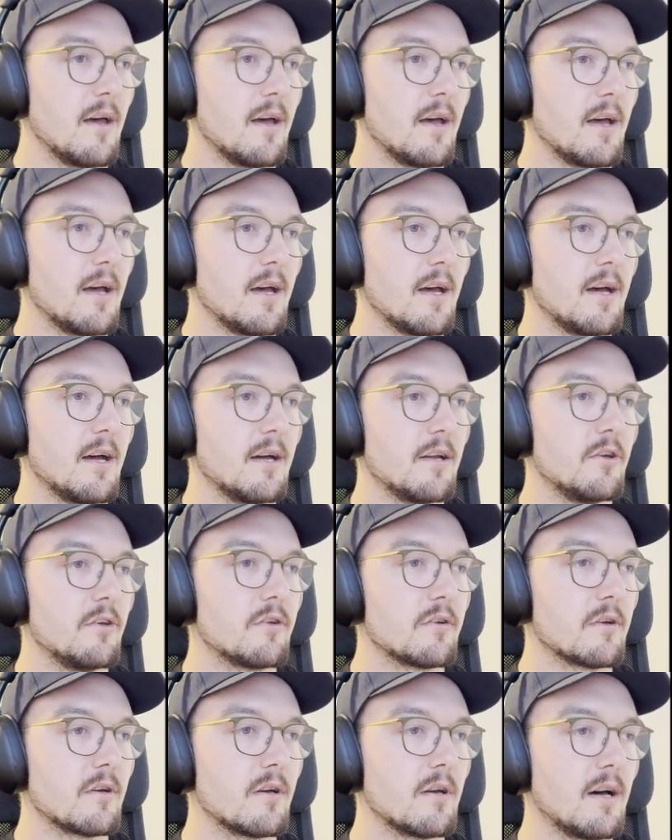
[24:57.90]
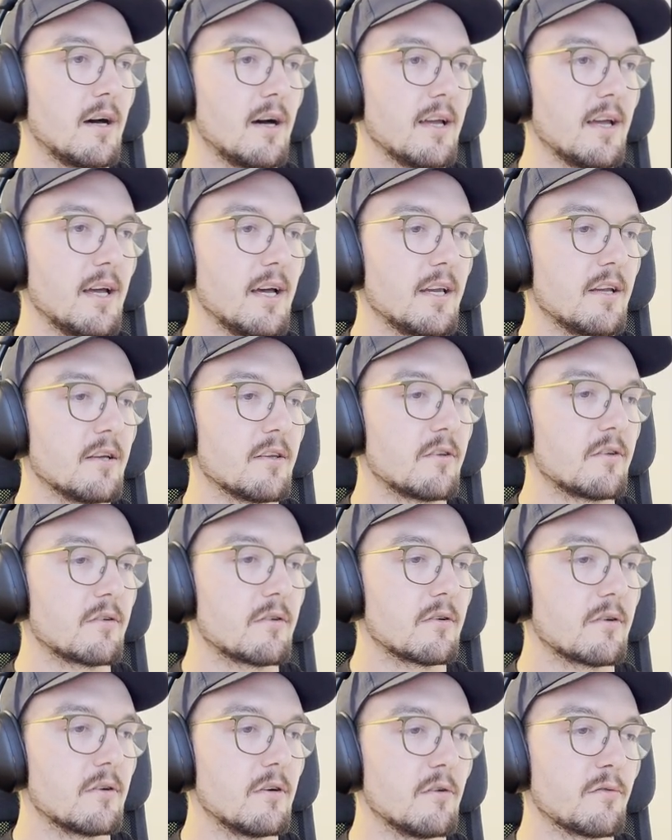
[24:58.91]
And I added,
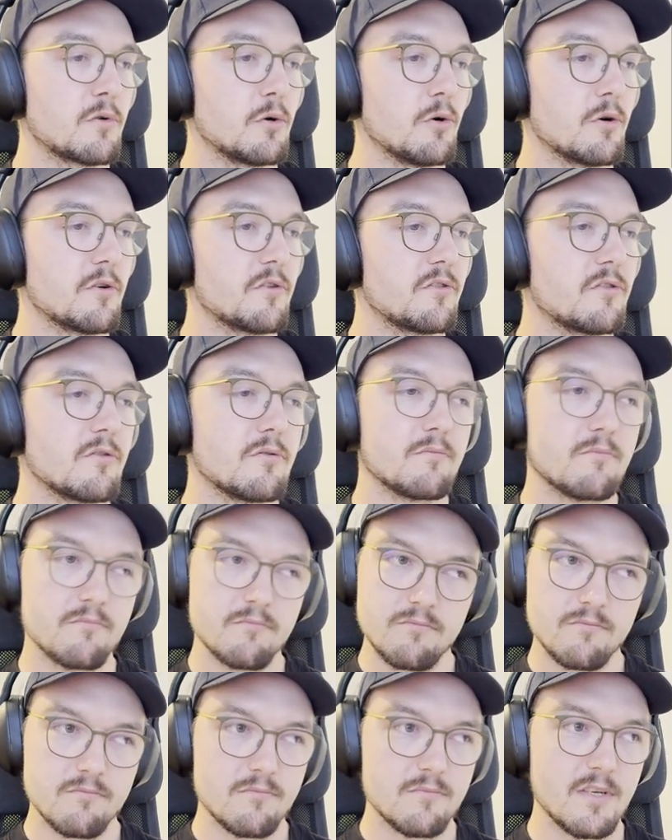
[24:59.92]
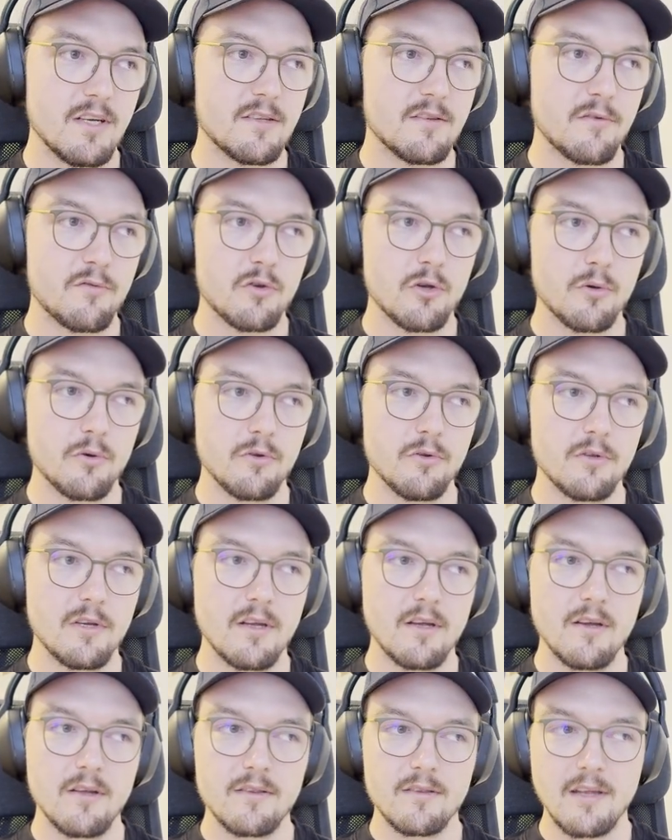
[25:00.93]
of course, as I've shown you,
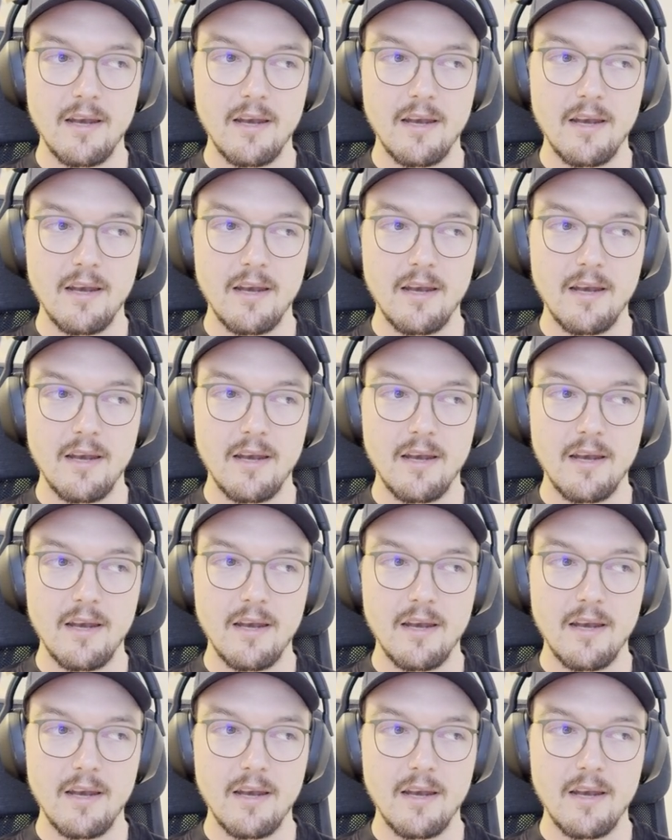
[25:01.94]
the